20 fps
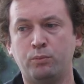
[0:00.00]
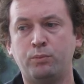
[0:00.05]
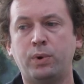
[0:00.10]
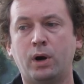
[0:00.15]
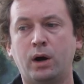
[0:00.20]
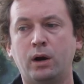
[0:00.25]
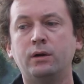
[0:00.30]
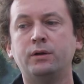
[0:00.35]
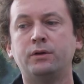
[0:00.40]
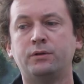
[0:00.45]

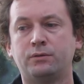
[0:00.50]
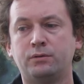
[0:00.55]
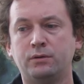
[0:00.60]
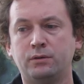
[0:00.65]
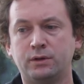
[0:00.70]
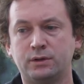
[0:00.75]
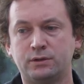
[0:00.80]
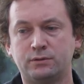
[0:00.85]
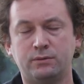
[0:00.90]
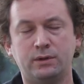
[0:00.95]
partly
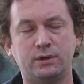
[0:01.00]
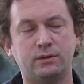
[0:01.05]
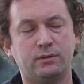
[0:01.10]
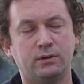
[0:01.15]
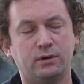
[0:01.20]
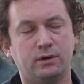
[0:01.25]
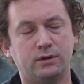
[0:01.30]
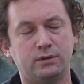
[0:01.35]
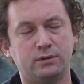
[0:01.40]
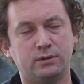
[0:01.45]
through this
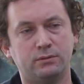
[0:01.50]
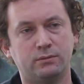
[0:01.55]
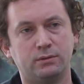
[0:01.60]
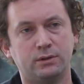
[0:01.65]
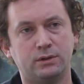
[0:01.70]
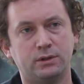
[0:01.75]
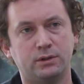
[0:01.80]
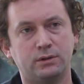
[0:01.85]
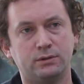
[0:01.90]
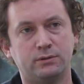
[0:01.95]
research,
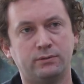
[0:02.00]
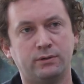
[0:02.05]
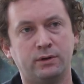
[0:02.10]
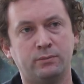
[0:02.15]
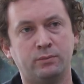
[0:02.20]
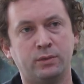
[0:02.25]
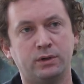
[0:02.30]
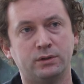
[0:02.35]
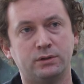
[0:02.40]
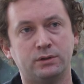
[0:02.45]
which is
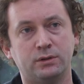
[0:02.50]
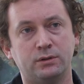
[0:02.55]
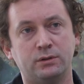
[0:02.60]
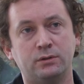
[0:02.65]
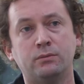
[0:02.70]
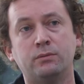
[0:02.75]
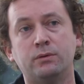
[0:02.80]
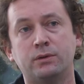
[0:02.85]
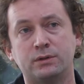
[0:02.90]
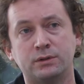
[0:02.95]
very much to
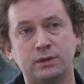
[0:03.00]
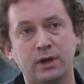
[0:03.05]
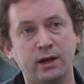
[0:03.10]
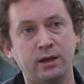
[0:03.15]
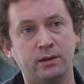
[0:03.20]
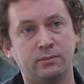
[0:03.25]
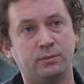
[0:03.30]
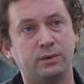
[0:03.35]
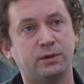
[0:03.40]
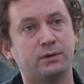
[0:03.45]
do with
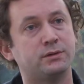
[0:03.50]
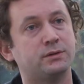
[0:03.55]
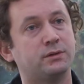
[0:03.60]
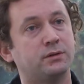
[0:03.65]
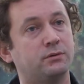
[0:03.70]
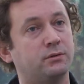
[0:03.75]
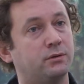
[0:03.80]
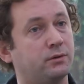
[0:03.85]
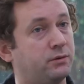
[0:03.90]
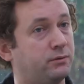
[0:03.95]
time, because
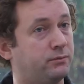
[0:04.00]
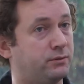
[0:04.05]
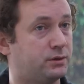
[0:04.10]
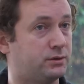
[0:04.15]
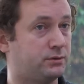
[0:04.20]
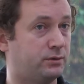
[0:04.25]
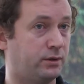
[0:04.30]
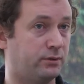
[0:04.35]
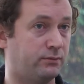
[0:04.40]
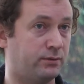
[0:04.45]
the growth of a
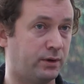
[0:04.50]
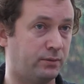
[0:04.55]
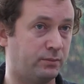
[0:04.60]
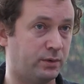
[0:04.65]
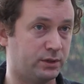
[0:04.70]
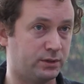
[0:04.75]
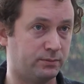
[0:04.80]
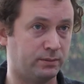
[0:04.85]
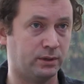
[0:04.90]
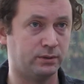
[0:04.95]
tree is very
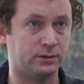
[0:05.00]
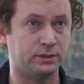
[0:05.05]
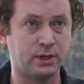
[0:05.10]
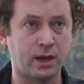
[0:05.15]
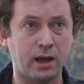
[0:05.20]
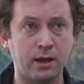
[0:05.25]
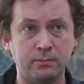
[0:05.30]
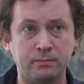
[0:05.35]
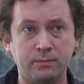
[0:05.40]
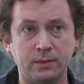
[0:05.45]
much about
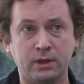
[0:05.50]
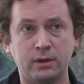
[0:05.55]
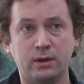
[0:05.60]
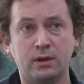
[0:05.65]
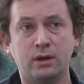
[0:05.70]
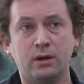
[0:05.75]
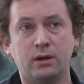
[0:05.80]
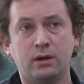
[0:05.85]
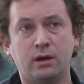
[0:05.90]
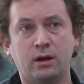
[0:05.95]
time,
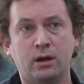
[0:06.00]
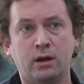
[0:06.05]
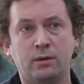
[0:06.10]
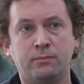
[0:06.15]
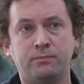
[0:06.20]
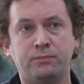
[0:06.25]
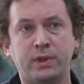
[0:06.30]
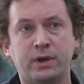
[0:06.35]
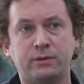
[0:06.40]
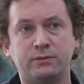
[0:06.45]

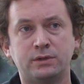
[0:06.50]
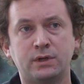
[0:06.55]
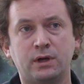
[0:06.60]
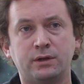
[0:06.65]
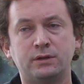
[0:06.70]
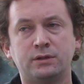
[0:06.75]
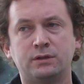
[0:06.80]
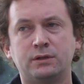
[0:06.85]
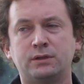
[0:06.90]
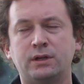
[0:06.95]
I've
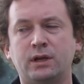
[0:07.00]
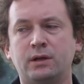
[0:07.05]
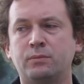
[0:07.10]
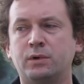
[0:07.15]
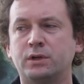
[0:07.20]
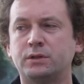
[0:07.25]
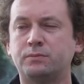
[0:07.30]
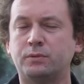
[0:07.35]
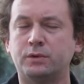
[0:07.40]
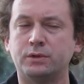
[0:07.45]
started to take
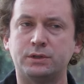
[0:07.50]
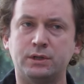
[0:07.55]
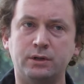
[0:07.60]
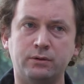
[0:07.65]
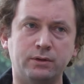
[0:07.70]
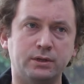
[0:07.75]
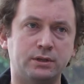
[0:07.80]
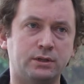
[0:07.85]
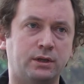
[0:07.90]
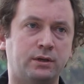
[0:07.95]
much more
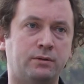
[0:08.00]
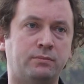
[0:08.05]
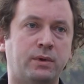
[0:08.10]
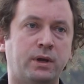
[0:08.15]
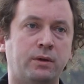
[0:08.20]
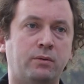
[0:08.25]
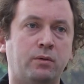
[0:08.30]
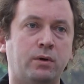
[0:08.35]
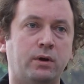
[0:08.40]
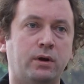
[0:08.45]
seriously in
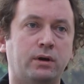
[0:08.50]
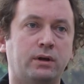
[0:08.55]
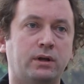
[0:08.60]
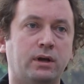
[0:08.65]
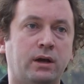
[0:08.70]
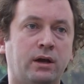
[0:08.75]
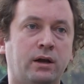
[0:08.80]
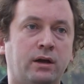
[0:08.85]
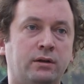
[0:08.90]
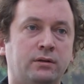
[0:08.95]
my work.
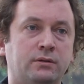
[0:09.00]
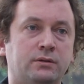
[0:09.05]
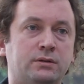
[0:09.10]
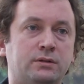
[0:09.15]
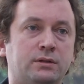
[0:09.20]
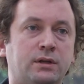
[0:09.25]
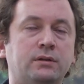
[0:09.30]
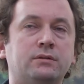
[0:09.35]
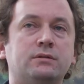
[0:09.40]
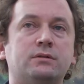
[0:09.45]
And
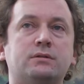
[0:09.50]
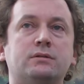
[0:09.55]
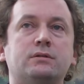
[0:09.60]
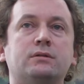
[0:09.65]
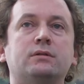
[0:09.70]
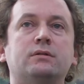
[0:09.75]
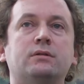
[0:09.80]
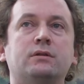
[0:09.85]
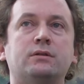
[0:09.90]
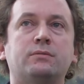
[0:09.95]

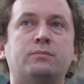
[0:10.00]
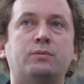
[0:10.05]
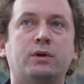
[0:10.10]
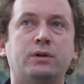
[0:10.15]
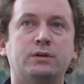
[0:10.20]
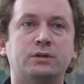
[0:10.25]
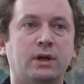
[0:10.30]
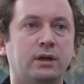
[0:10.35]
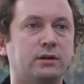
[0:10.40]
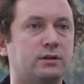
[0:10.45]
since this
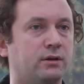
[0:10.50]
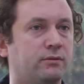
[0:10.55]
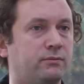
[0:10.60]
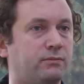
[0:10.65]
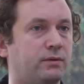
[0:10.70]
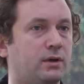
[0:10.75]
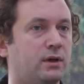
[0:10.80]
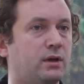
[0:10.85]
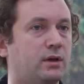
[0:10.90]
project, I've